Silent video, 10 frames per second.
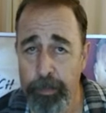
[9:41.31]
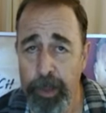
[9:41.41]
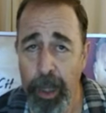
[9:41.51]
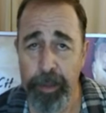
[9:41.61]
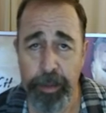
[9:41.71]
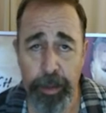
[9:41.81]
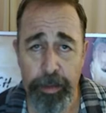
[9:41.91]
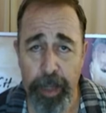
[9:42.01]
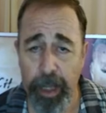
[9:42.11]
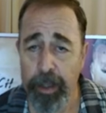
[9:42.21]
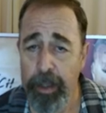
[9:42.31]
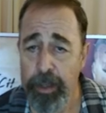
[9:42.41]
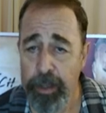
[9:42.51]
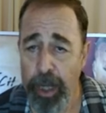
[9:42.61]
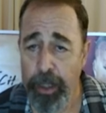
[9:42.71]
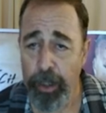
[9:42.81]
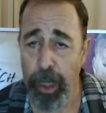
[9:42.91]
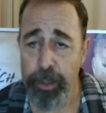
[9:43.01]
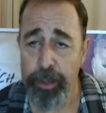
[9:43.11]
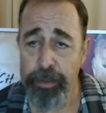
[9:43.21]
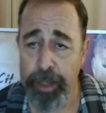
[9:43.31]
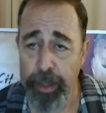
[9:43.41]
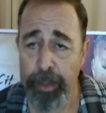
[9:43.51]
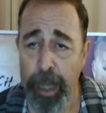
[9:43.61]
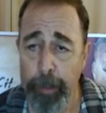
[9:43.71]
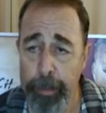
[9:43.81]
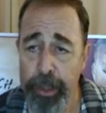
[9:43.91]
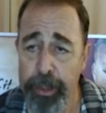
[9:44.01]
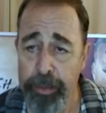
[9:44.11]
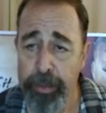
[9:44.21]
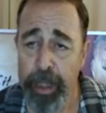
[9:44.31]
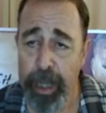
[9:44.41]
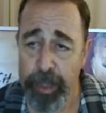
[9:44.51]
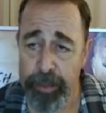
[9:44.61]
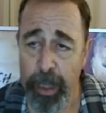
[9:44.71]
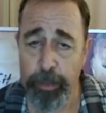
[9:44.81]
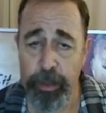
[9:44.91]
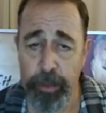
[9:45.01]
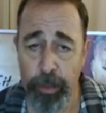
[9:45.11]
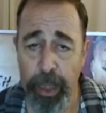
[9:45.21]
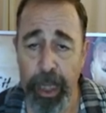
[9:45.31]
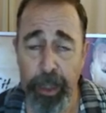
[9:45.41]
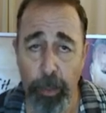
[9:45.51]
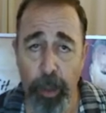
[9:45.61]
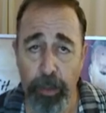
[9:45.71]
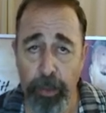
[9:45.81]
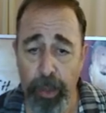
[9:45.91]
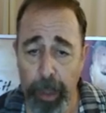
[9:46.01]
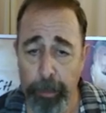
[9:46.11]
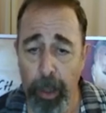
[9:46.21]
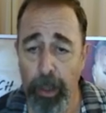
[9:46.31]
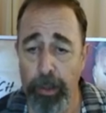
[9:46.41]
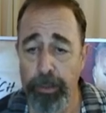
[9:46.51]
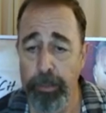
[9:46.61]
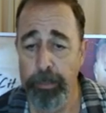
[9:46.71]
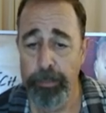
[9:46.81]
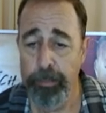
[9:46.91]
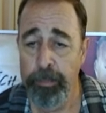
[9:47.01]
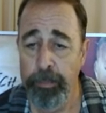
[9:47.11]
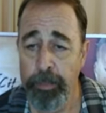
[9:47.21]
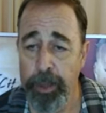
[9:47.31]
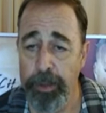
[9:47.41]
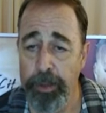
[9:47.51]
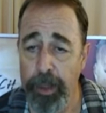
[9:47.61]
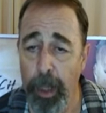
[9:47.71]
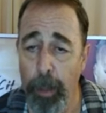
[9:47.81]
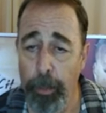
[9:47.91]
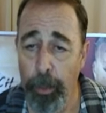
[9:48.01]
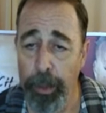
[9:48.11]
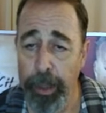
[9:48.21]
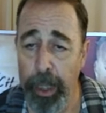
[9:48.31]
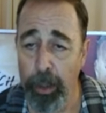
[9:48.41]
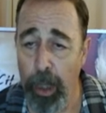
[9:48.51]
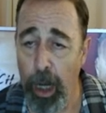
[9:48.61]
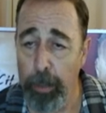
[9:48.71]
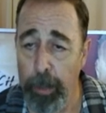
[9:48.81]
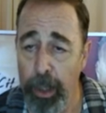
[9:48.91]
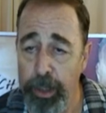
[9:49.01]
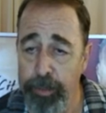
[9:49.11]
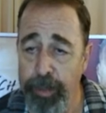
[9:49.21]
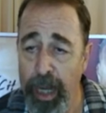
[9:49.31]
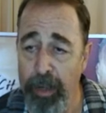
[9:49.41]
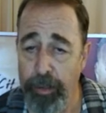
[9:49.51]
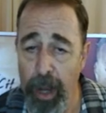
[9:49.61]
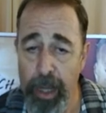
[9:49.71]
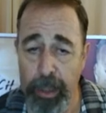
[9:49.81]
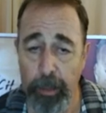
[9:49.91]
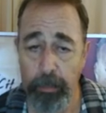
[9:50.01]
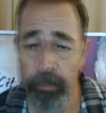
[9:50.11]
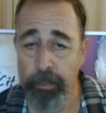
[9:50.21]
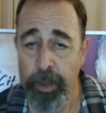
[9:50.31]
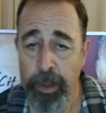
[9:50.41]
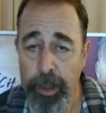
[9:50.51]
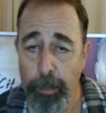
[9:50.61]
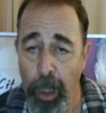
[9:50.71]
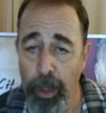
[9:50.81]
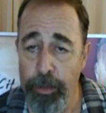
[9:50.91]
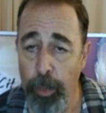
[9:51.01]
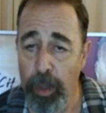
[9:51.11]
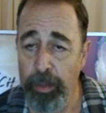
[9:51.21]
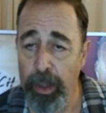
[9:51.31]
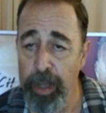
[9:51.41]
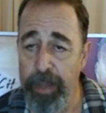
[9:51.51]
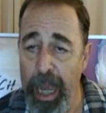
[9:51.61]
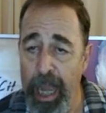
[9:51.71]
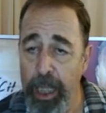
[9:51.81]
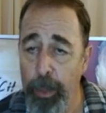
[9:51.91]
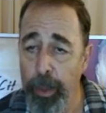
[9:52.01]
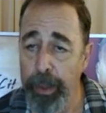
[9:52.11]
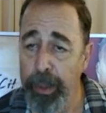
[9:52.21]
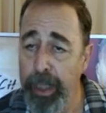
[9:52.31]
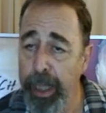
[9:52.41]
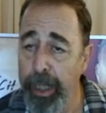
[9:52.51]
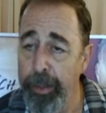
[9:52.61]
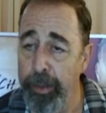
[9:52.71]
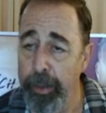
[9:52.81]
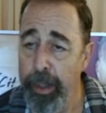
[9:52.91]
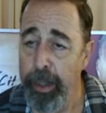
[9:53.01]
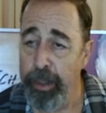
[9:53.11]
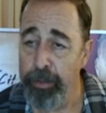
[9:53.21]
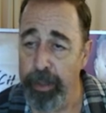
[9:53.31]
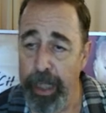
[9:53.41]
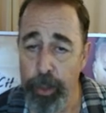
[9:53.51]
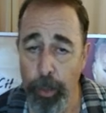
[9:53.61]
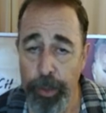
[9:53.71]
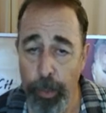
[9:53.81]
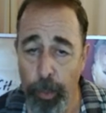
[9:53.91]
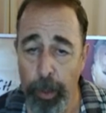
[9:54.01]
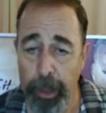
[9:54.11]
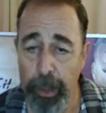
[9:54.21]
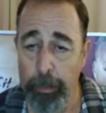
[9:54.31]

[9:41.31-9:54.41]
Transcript: On Thursday, China launches their ambitious attempt to land a rover on Mars. This is aboard a Long March 5 rocket. The Mars rover has accurately entered the scheduled orbit.